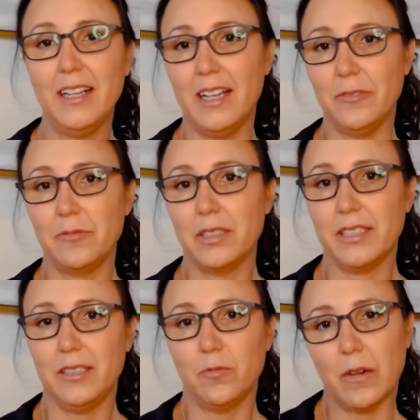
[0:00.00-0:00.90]
And
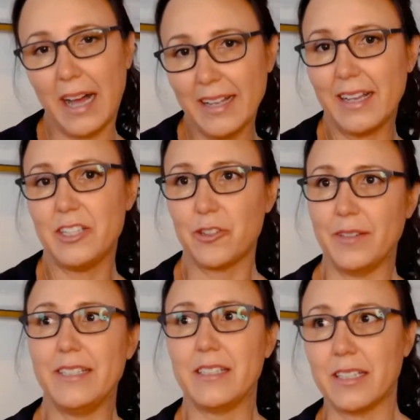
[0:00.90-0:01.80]
really, why I
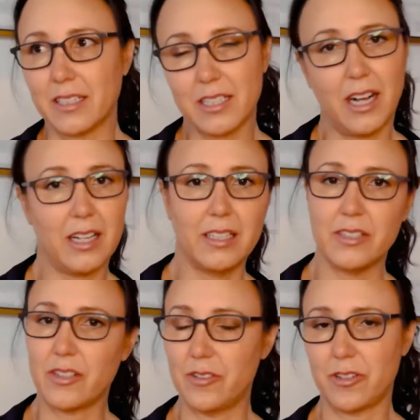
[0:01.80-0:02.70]
joined TikTok and
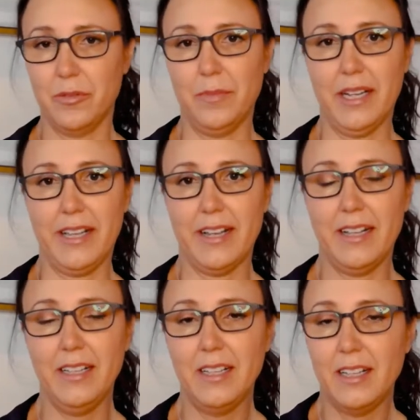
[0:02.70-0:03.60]
social media.